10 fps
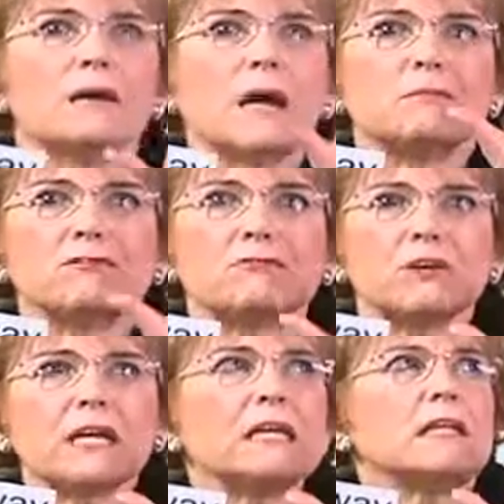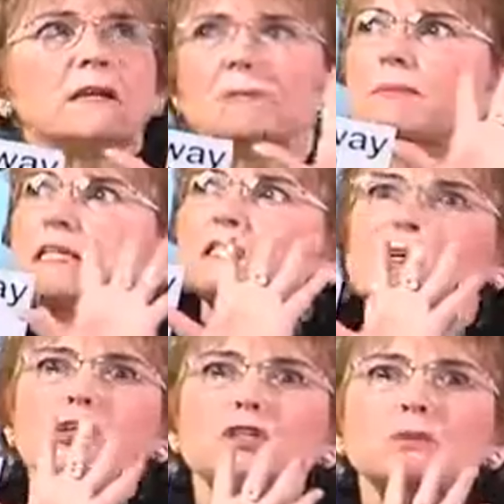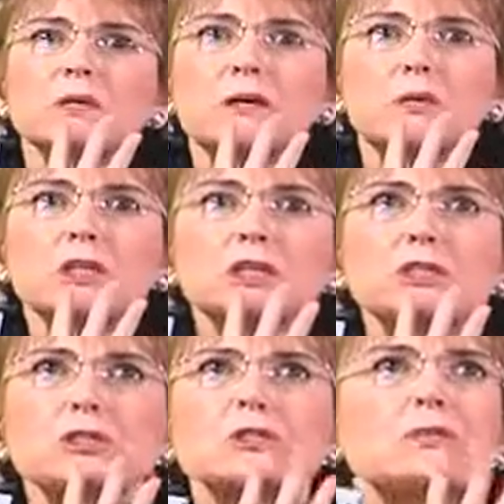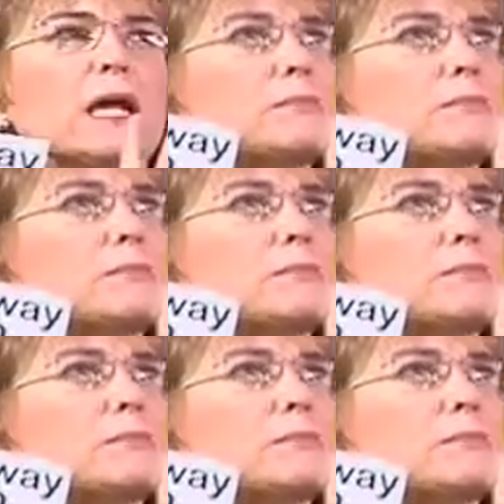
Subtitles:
afraid. Maybe He's not going to do what I want to do.